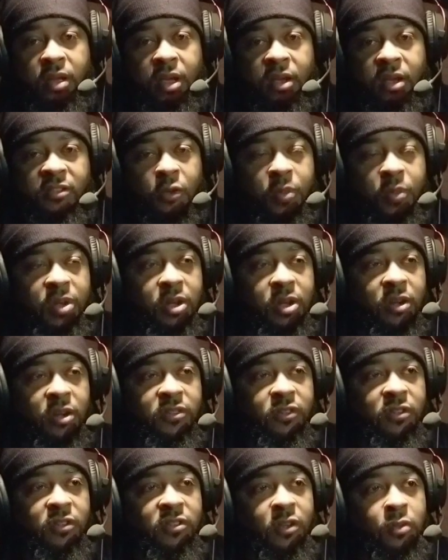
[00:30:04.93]
And so
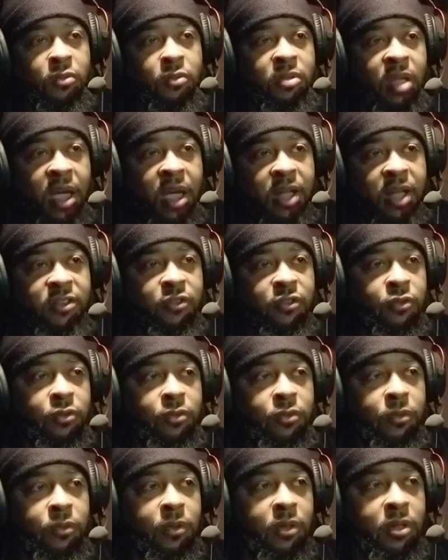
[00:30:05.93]
because you're so
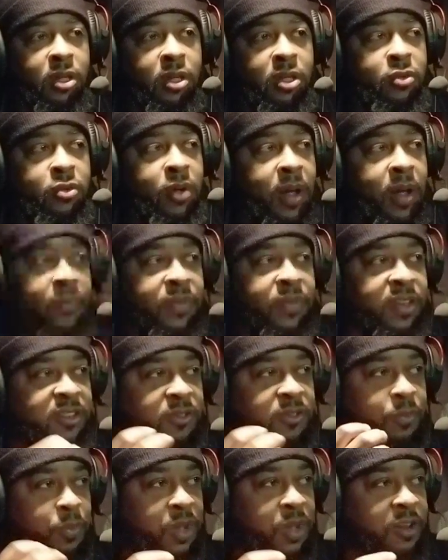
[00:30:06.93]
natural and you have
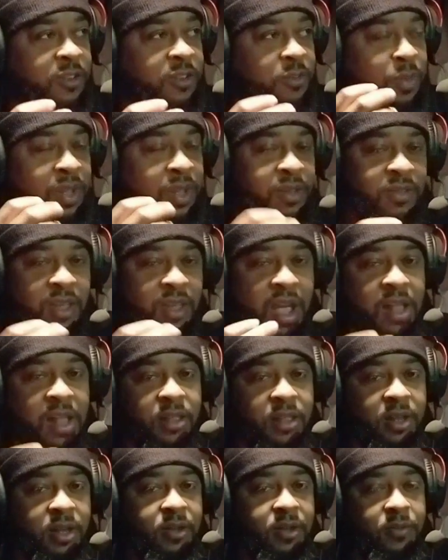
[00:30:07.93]
this beast
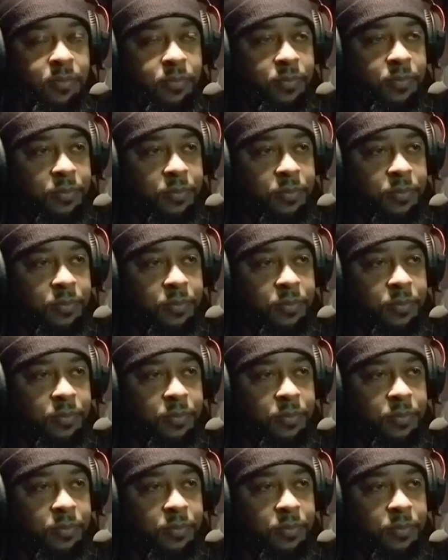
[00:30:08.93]
mentality,